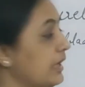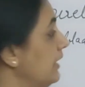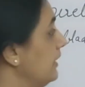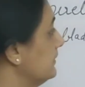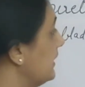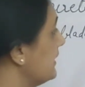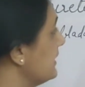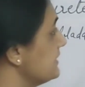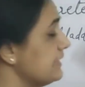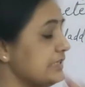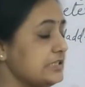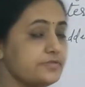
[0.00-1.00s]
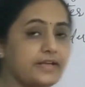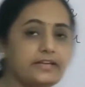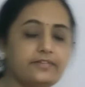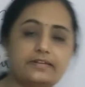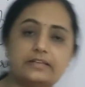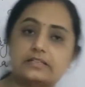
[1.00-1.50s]
The reason is
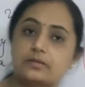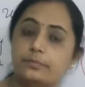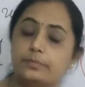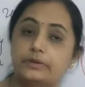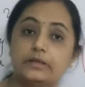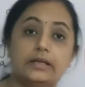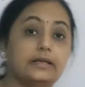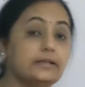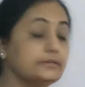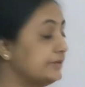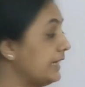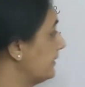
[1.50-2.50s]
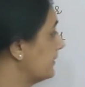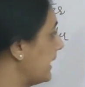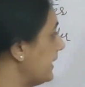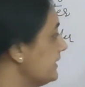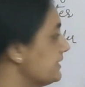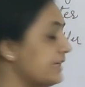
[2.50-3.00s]
very simple, that
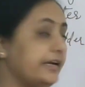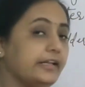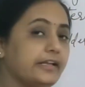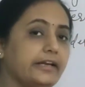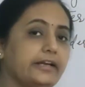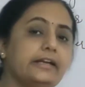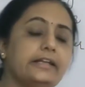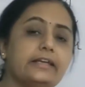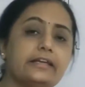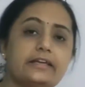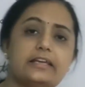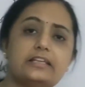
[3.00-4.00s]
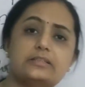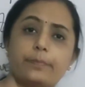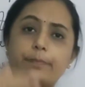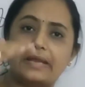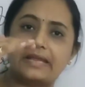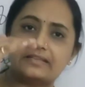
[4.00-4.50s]
right side kidney is
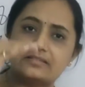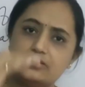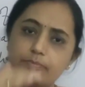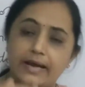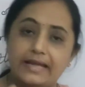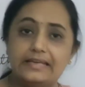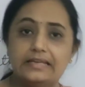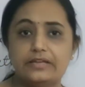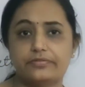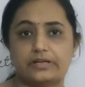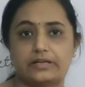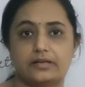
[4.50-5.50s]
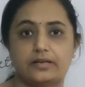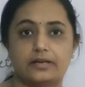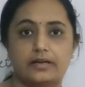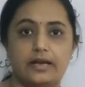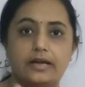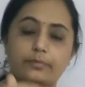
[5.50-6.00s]
praised by liver,
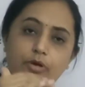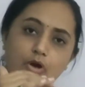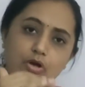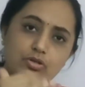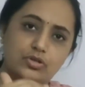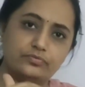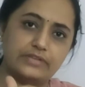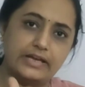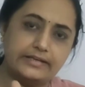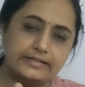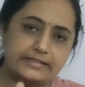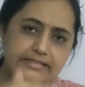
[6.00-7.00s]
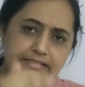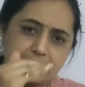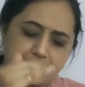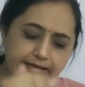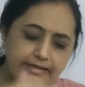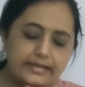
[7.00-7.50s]
and because of that it is
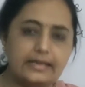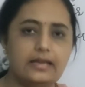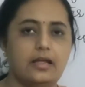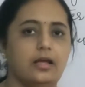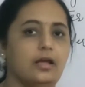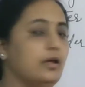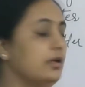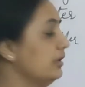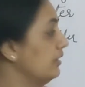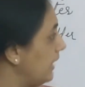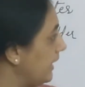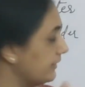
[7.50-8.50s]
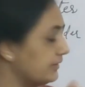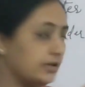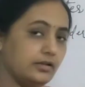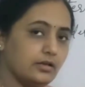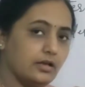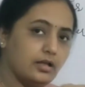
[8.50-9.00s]
slightly at the
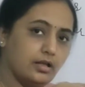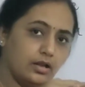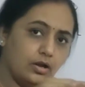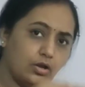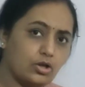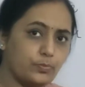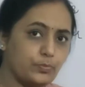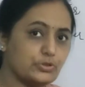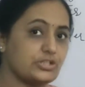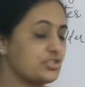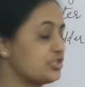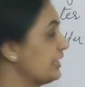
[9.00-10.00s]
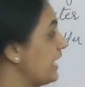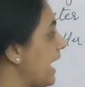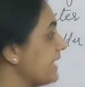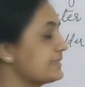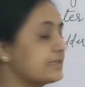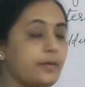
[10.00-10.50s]
lower position
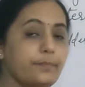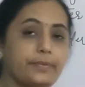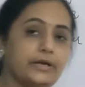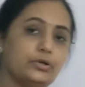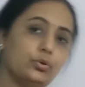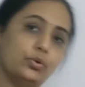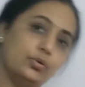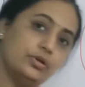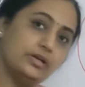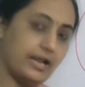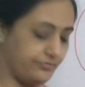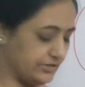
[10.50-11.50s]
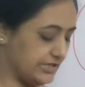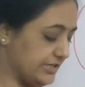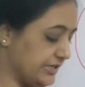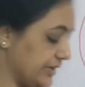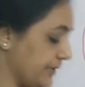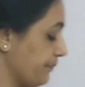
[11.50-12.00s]
as compared to left kidney.